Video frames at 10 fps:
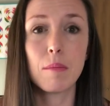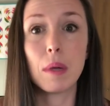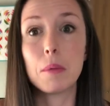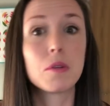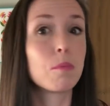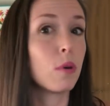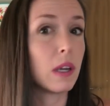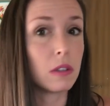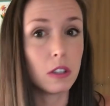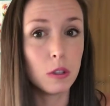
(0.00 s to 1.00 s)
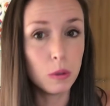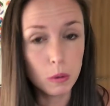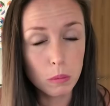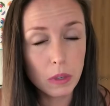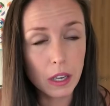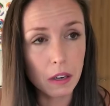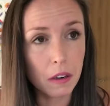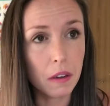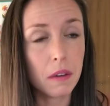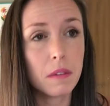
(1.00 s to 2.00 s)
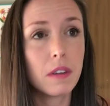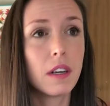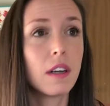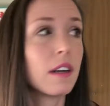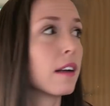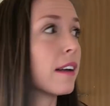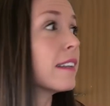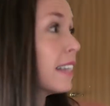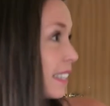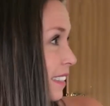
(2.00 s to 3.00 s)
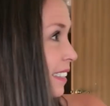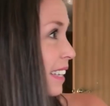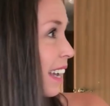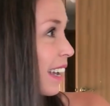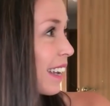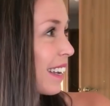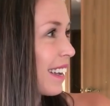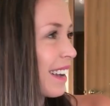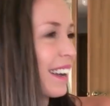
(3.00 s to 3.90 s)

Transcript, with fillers: maybe pull out the loom I don't know today? Yesterday.